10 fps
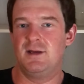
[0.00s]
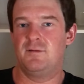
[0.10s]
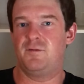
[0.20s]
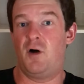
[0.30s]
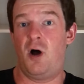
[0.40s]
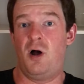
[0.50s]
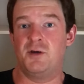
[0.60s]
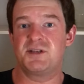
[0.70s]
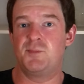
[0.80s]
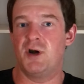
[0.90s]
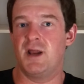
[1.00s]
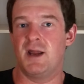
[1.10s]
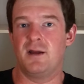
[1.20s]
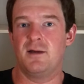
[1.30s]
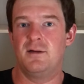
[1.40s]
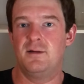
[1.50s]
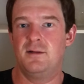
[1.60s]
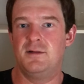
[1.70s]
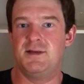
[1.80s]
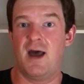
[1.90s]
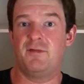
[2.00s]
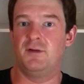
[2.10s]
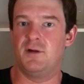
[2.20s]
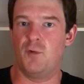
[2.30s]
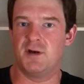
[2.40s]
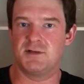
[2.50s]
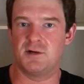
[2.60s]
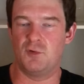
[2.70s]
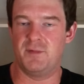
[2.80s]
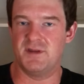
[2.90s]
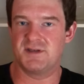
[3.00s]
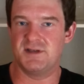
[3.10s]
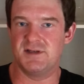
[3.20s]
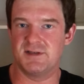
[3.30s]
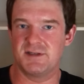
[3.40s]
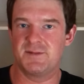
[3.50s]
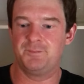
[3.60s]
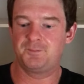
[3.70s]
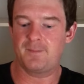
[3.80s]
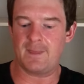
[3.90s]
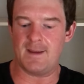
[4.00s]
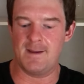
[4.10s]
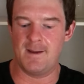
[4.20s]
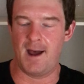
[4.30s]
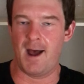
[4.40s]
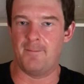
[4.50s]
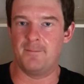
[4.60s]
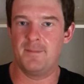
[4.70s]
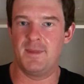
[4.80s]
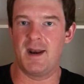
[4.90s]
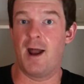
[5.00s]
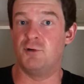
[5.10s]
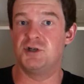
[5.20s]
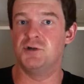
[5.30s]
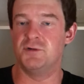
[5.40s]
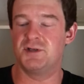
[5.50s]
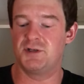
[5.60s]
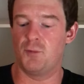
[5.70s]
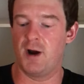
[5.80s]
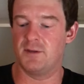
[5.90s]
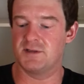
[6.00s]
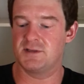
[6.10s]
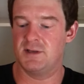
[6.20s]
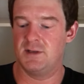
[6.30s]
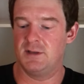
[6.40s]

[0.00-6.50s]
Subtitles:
Fall, spring, definitely winter would be the seasons that I would choose to wear this.